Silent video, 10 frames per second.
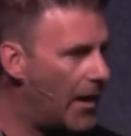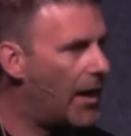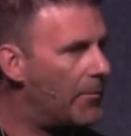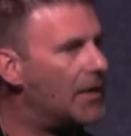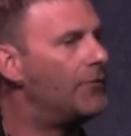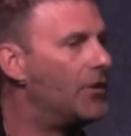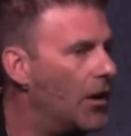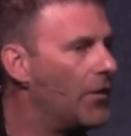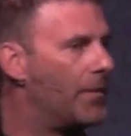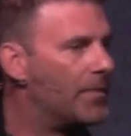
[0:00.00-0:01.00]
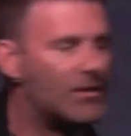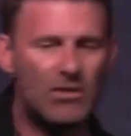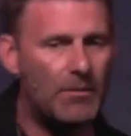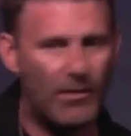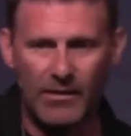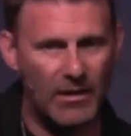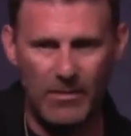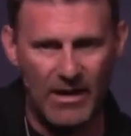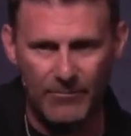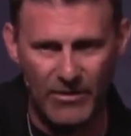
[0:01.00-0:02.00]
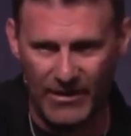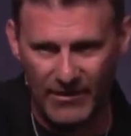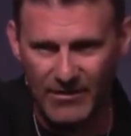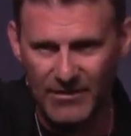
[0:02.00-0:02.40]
How many of you know the sheep aren't going to be comforted?